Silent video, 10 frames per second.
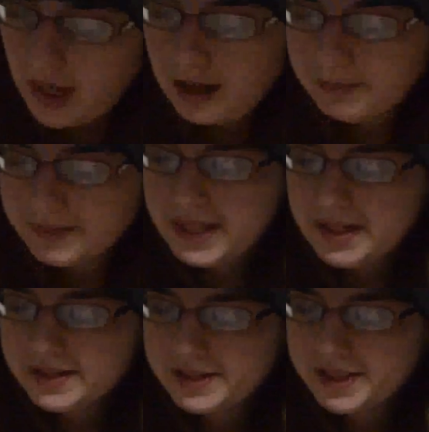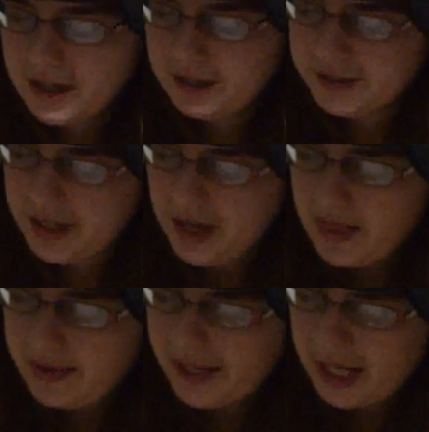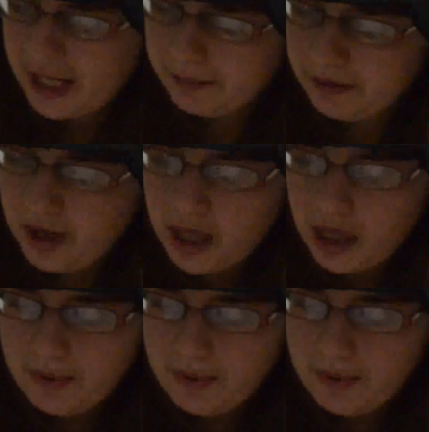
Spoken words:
upsetting the chairs, the table, the